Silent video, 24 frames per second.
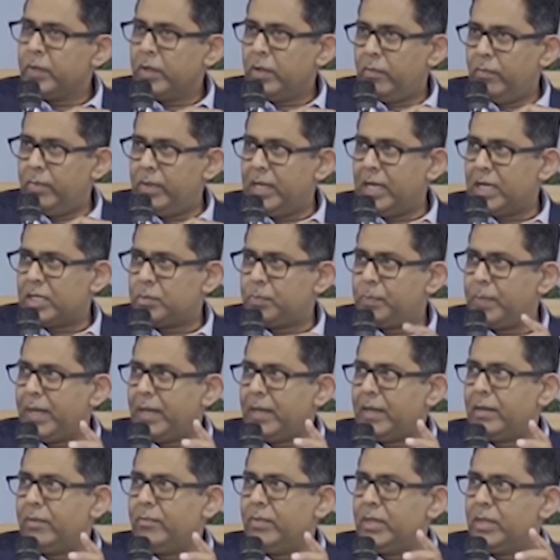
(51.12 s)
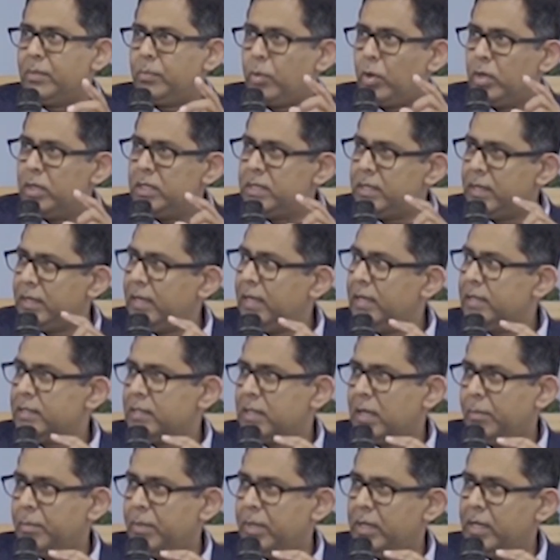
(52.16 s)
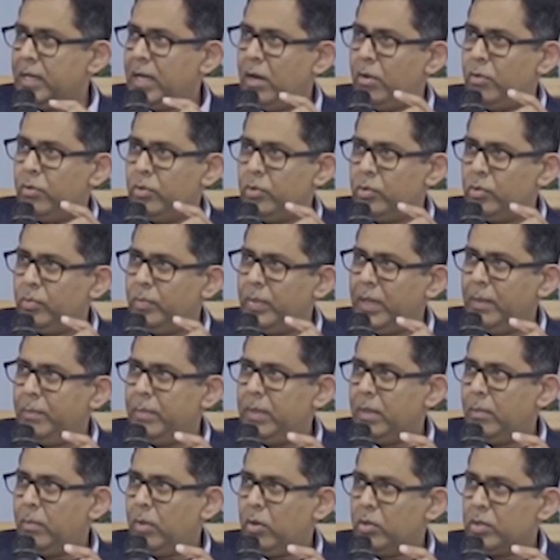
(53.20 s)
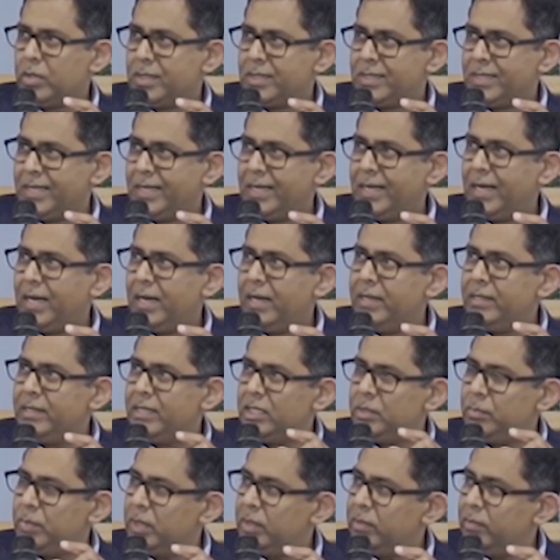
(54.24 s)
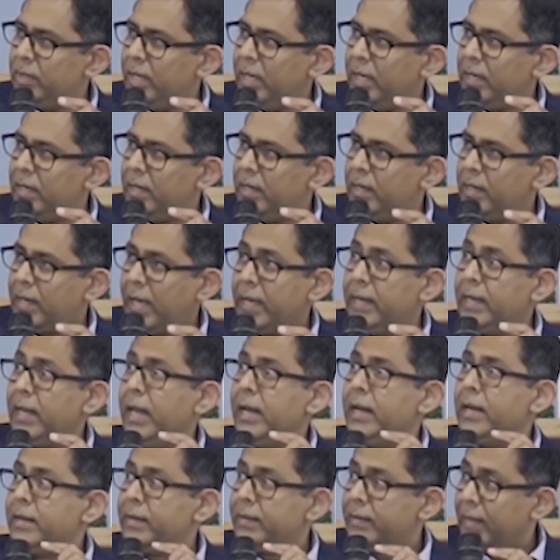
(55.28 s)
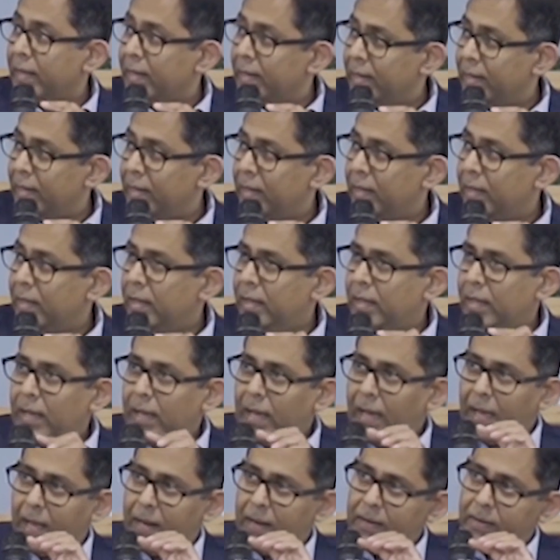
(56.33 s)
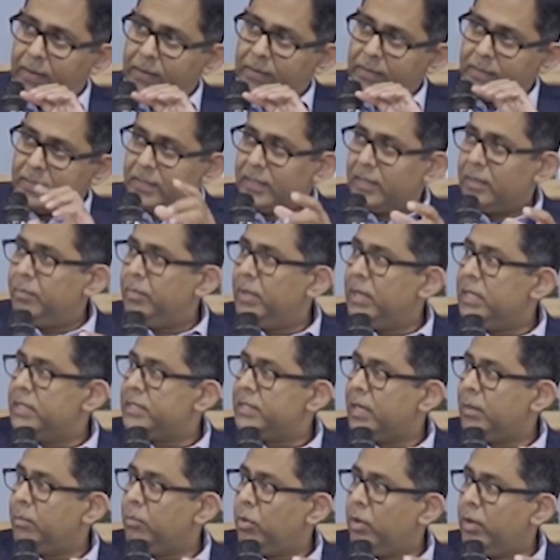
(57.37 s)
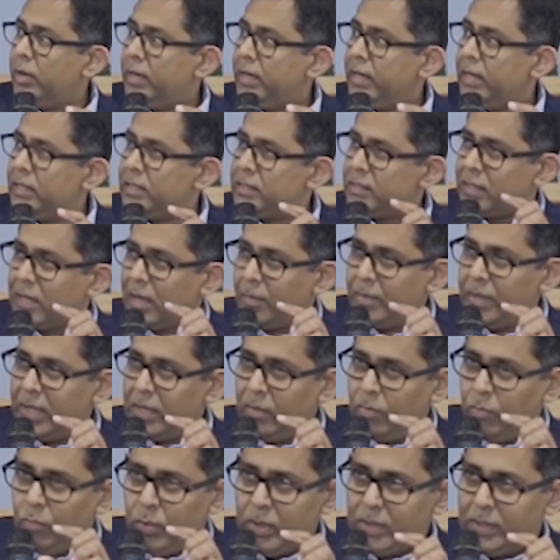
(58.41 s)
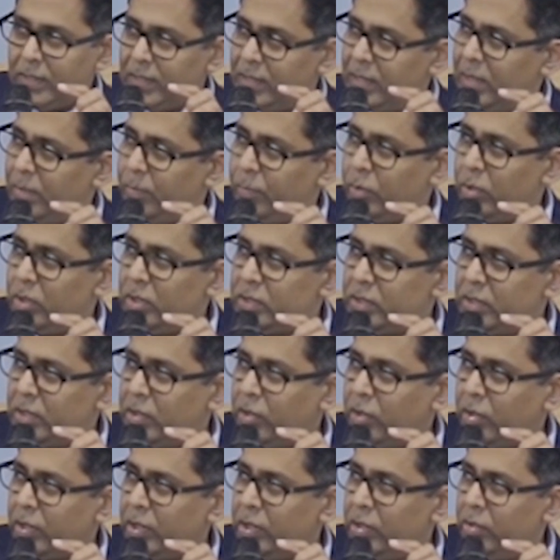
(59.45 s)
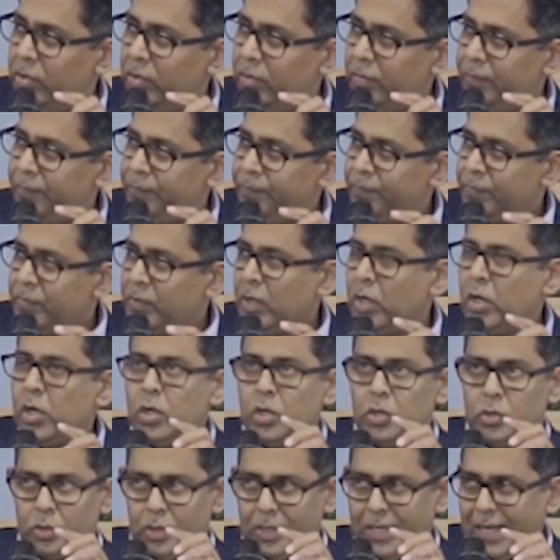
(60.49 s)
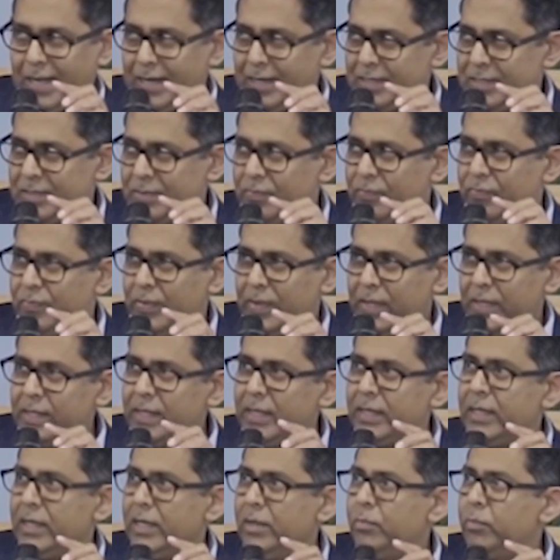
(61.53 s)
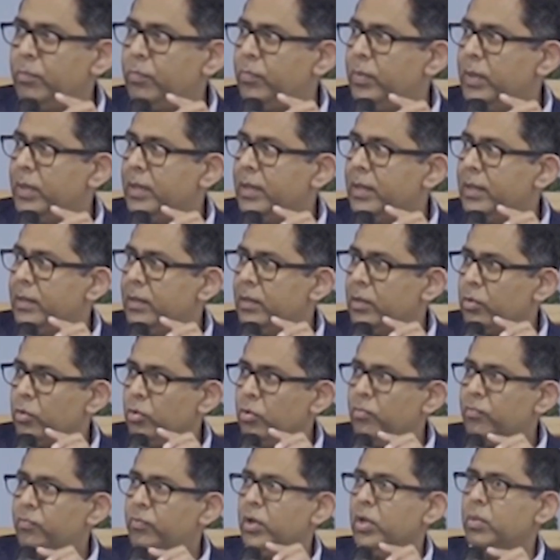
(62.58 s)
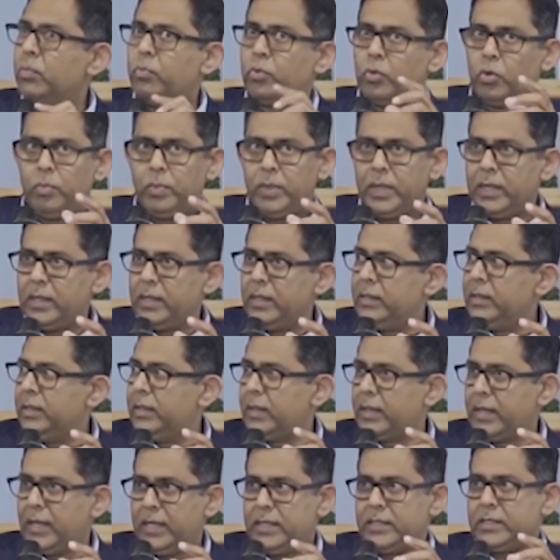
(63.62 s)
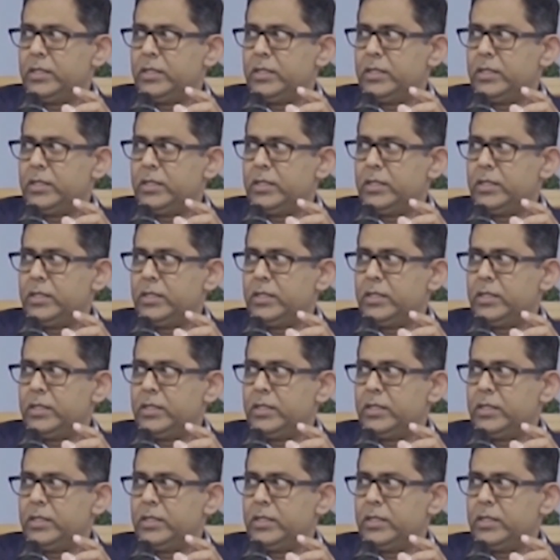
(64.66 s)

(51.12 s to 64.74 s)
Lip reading: We expect with policy rates coming down to maybe about single digit between 8, 9 and 10, and treasury bills and bond rates coming within the policy corridor. So there is further room for improvement in the rates